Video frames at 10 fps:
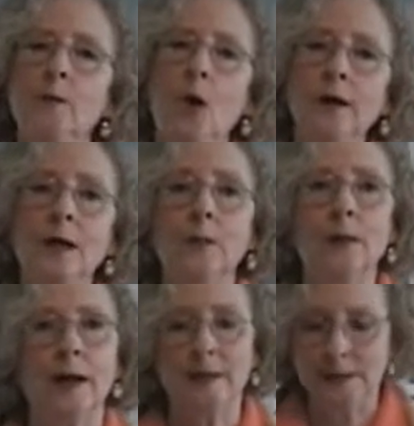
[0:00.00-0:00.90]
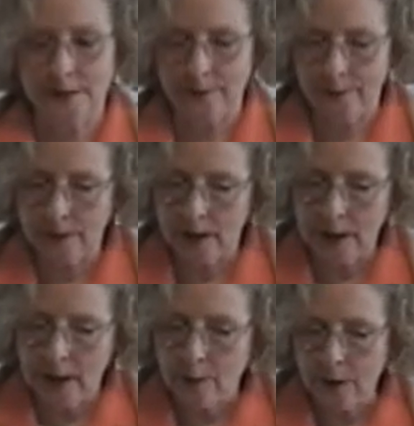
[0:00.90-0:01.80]
the marketplace,
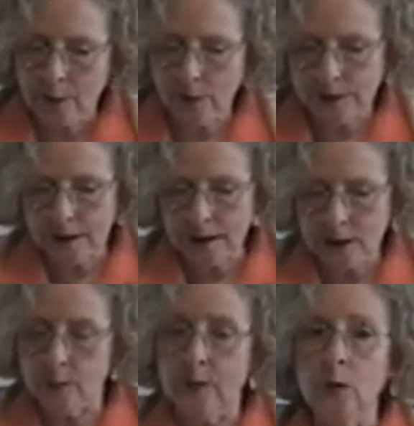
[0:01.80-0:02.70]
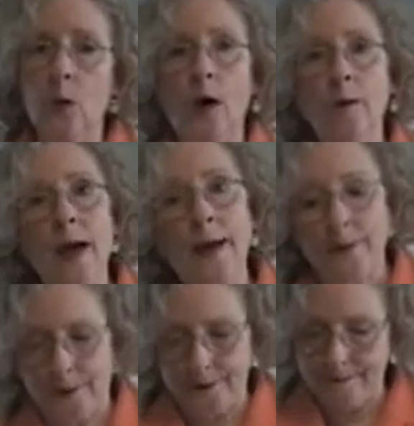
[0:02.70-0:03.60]
people tend to be
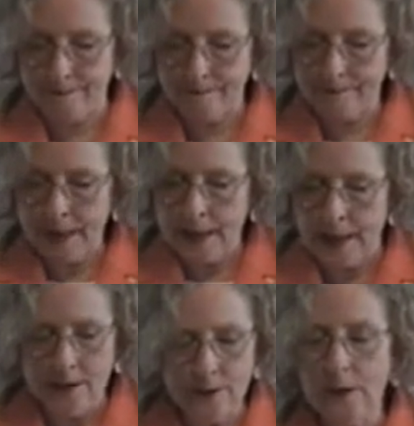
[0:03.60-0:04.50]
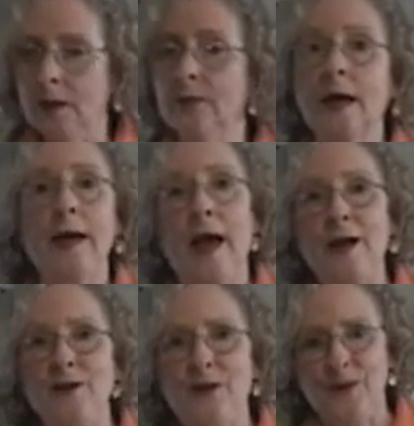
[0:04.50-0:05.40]
well-mannered, even if they
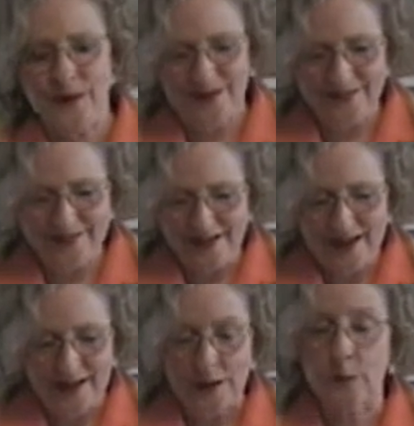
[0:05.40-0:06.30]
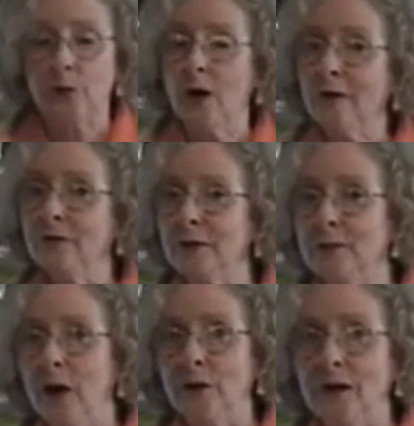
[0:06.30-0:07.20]
hate you. The profit
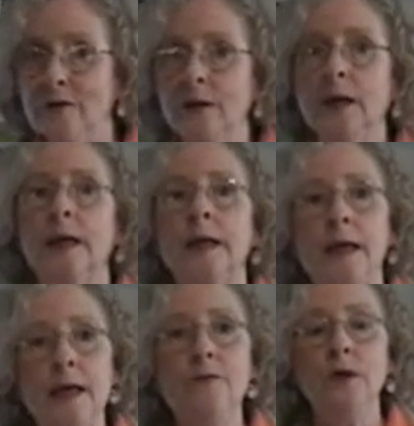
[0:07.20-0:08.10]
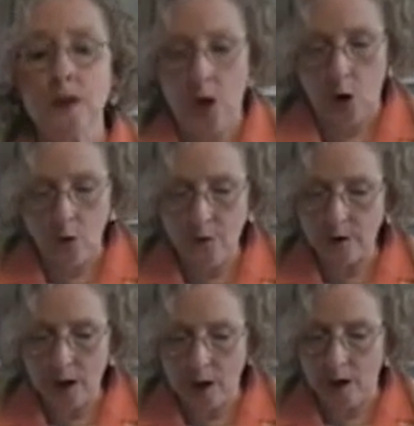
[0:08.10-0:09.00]
motive can even
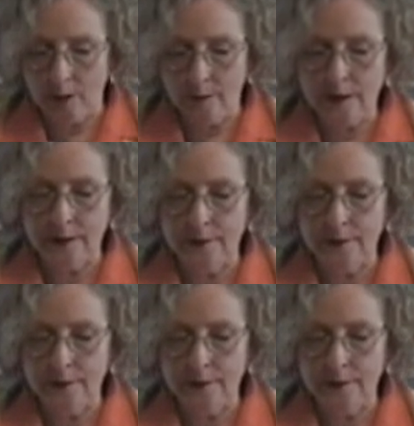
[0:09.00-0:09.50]
overcome